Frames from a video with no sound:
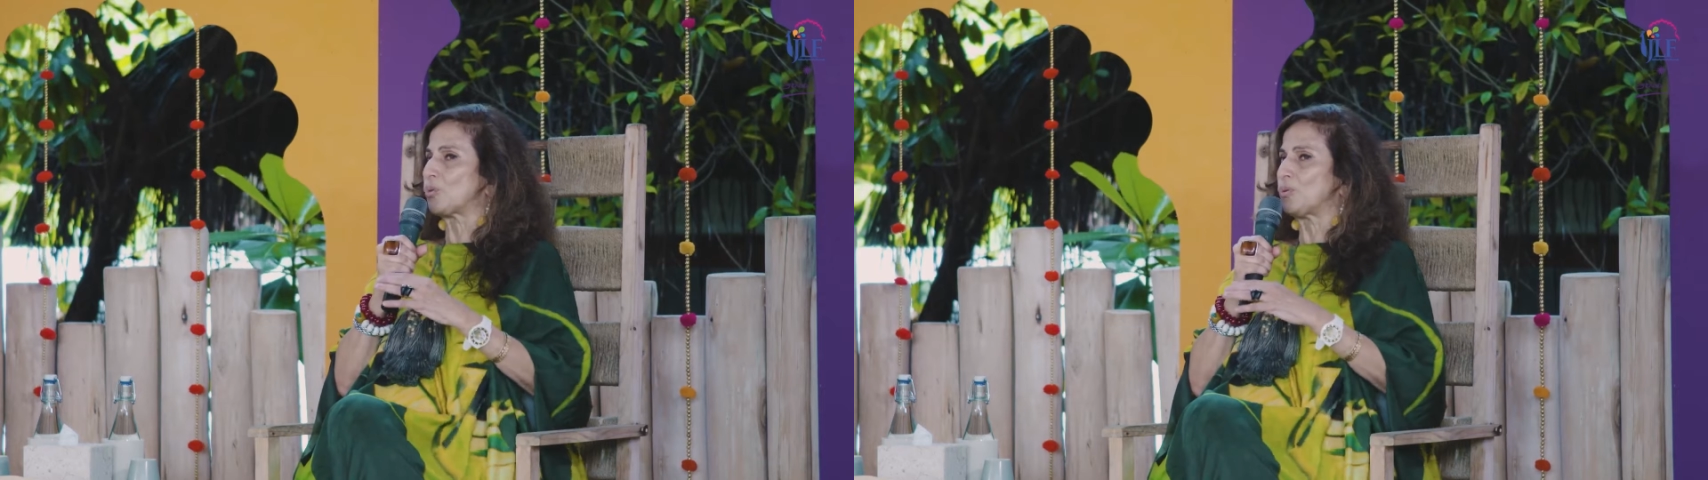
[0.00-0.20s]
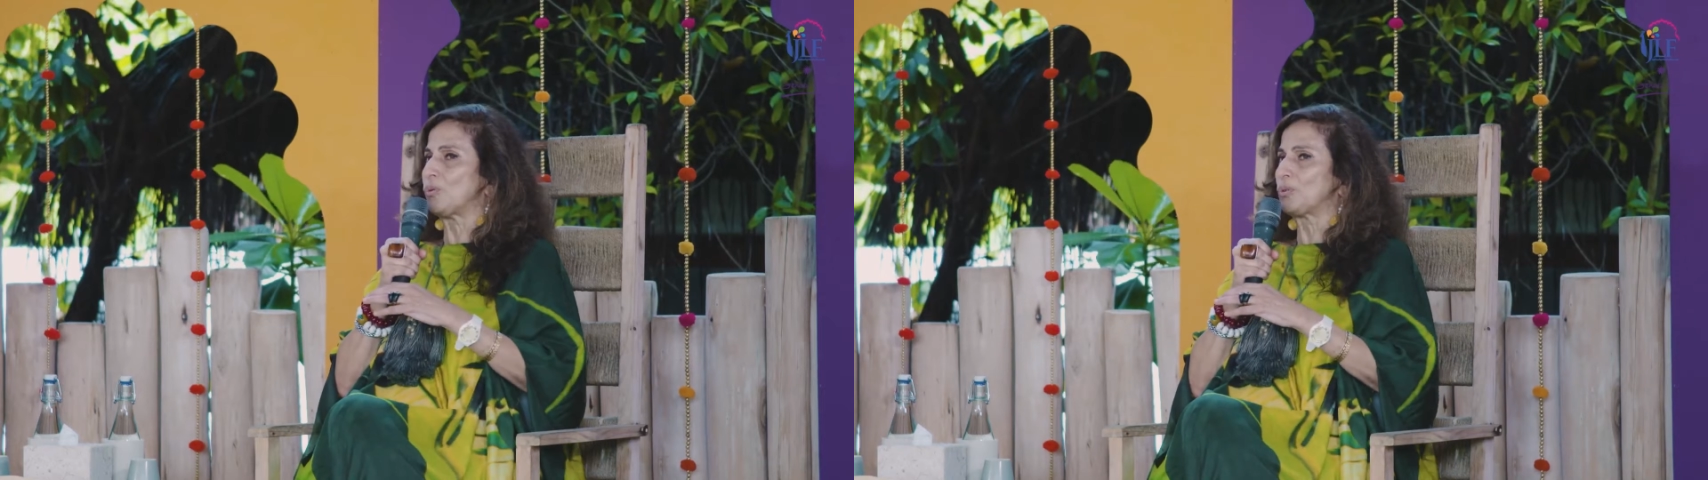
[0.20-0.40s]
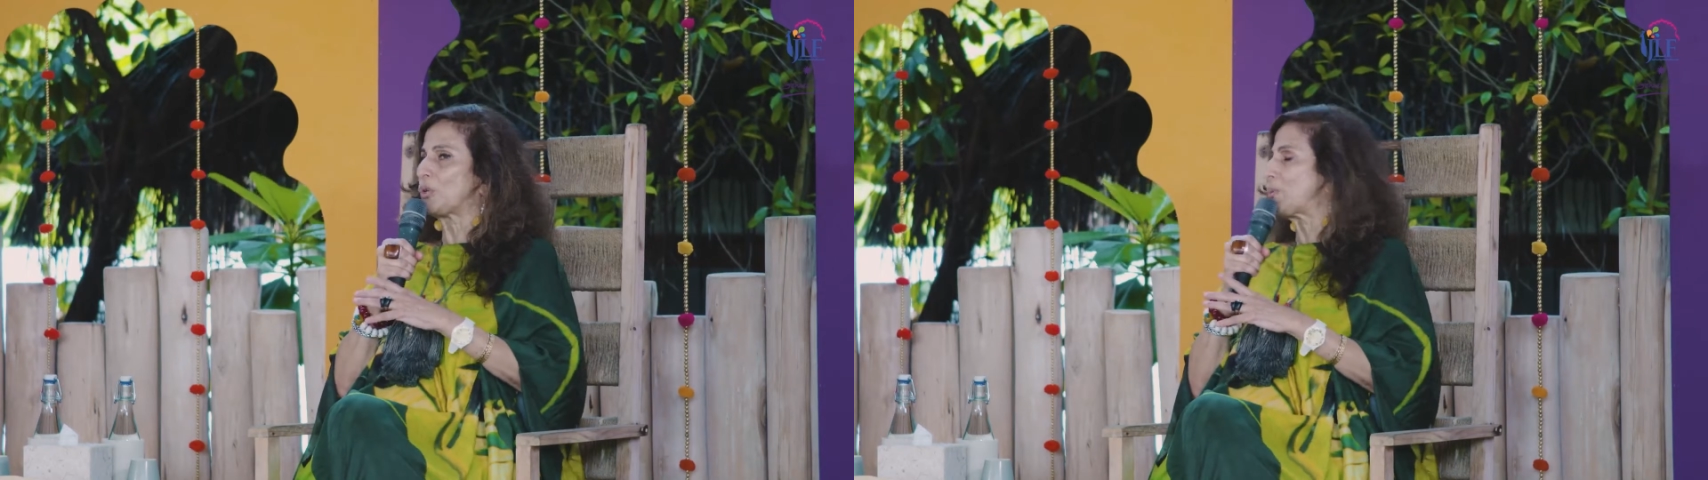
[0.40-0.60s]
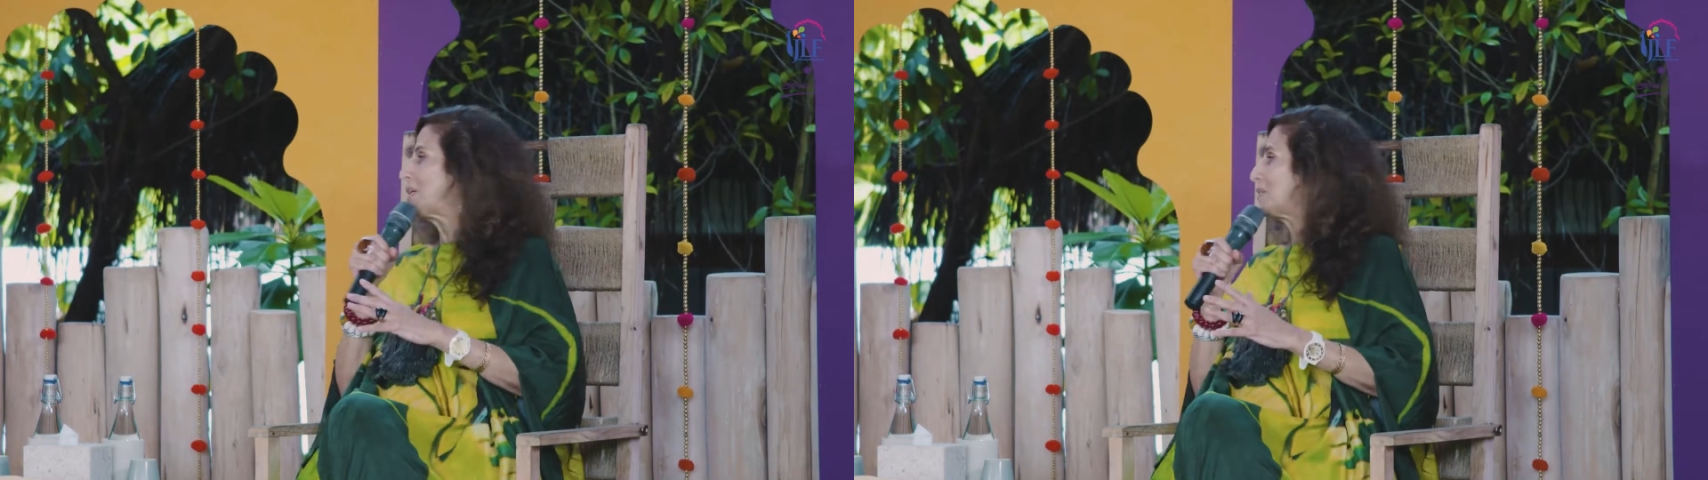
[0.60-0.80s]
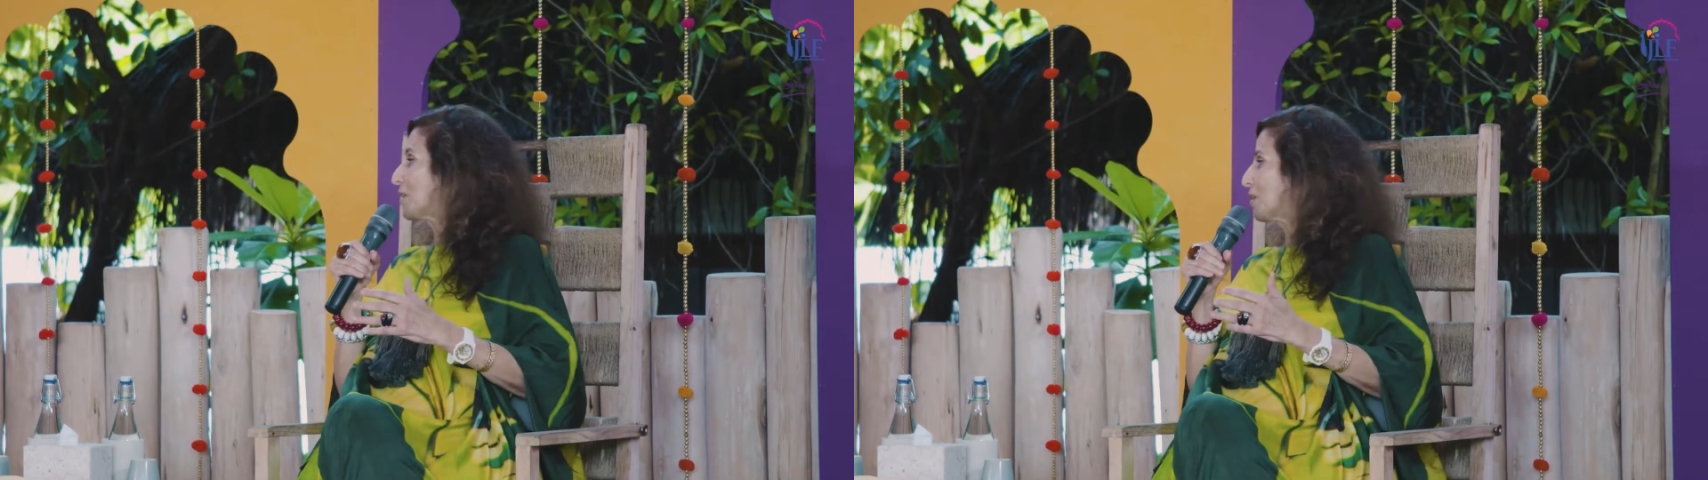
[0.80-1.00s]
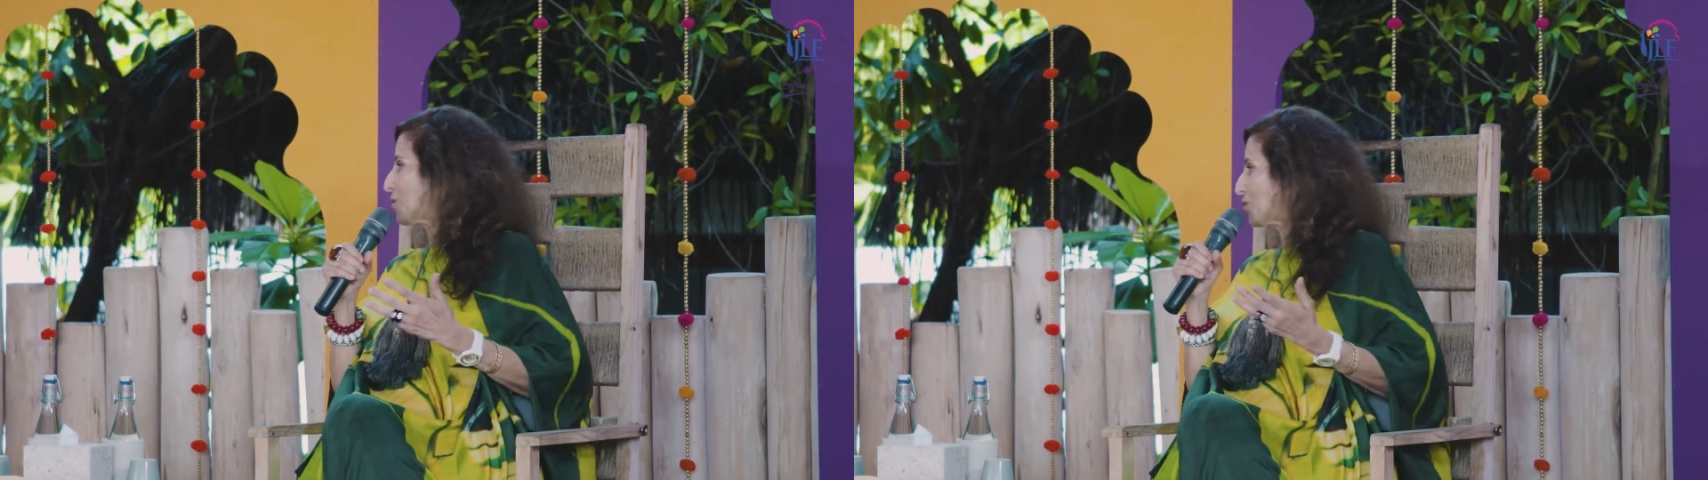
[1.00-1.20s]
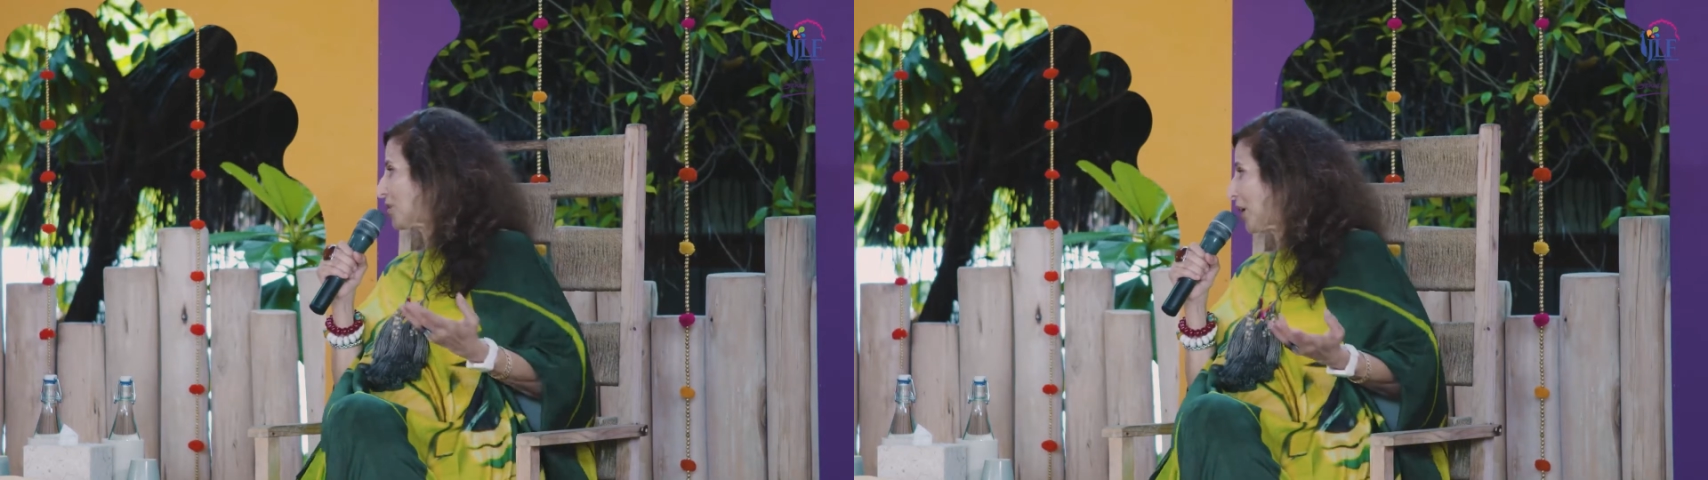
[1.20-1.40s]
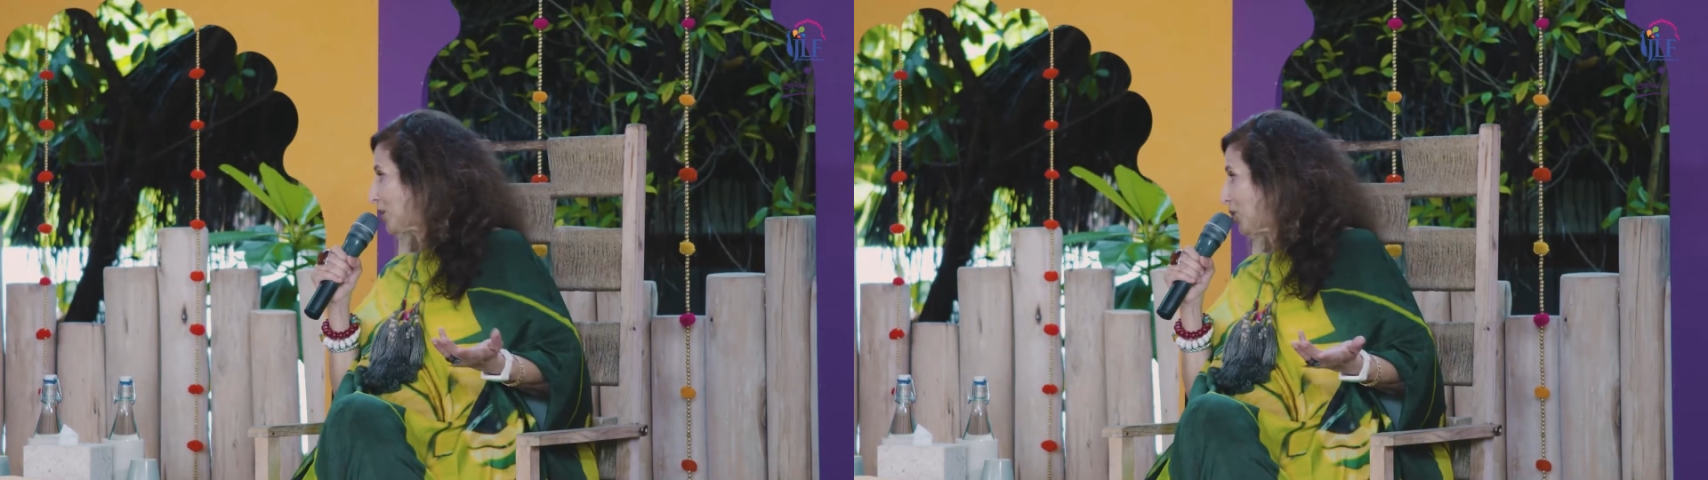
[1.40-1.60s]
to the Queen's English,
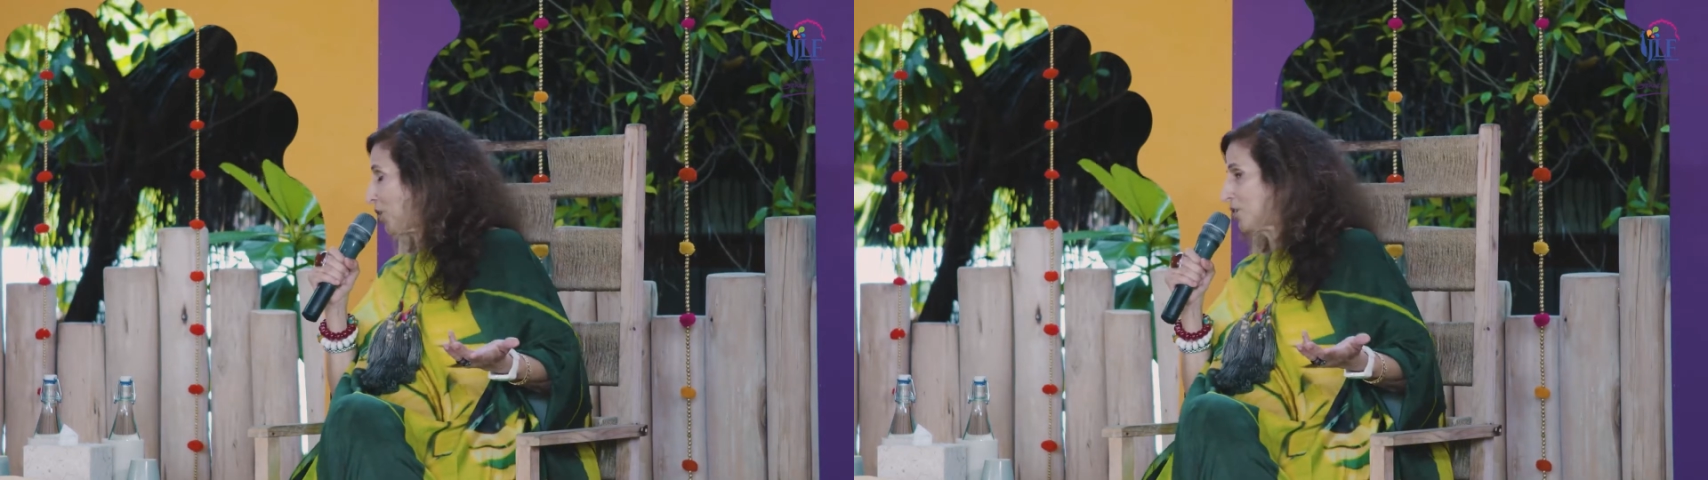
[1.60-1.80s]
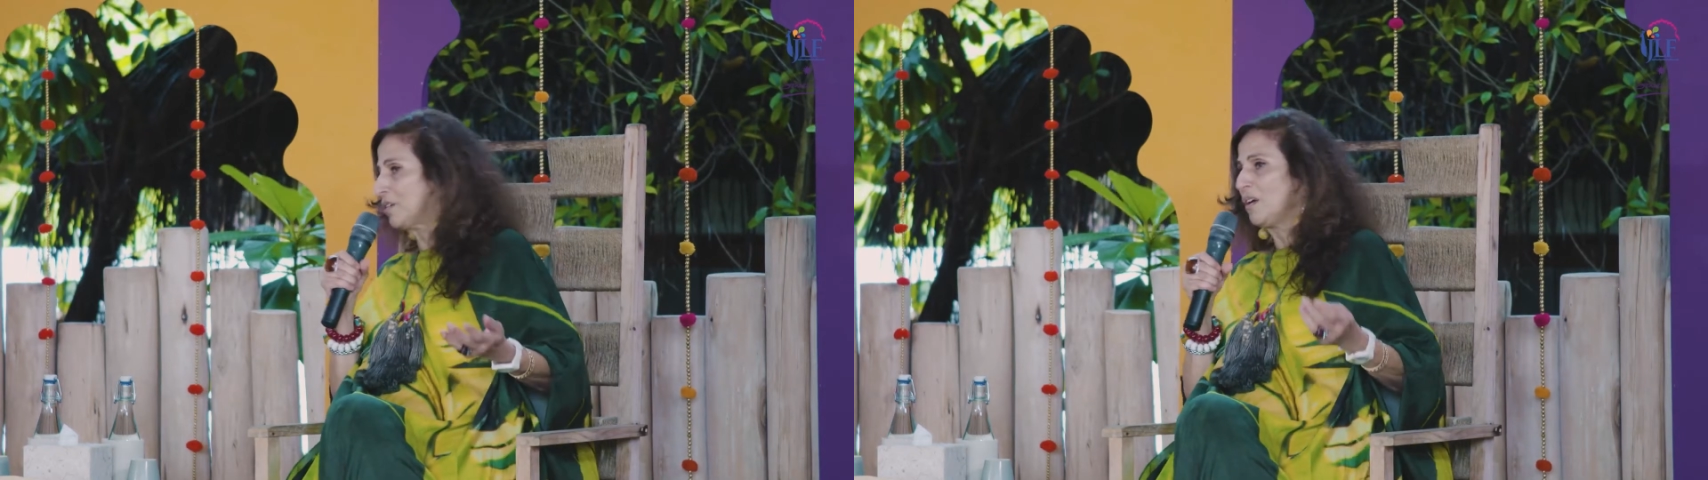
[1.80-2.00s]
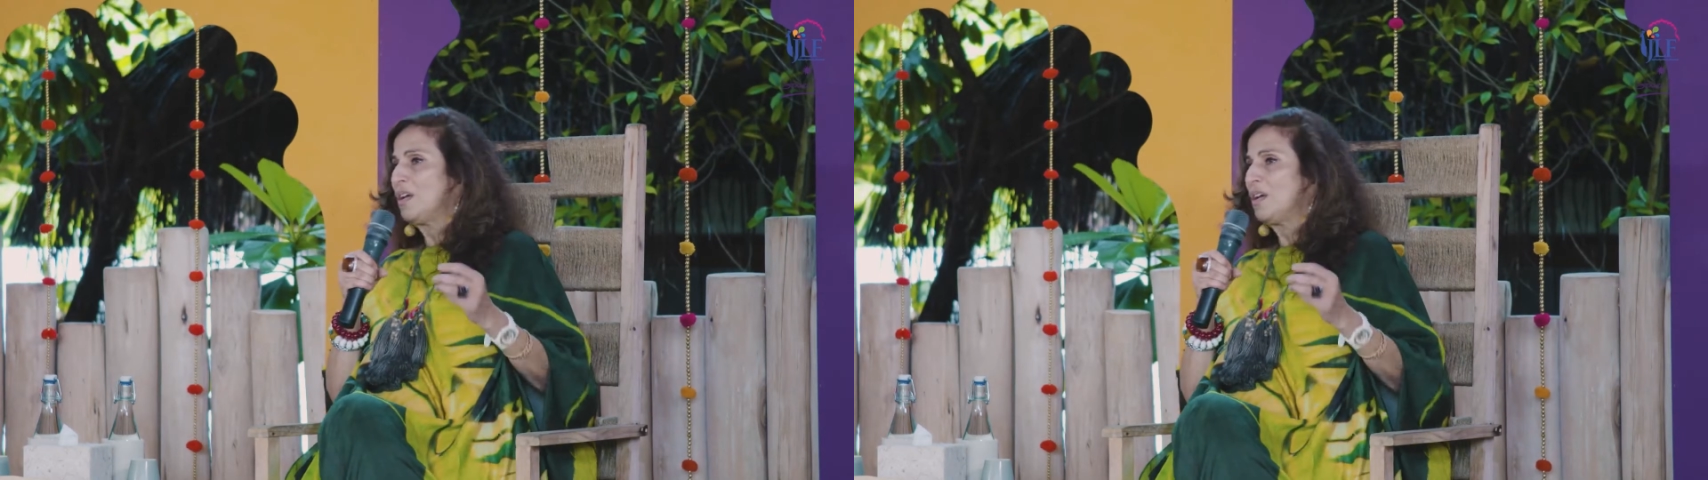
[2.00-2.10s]
thank God.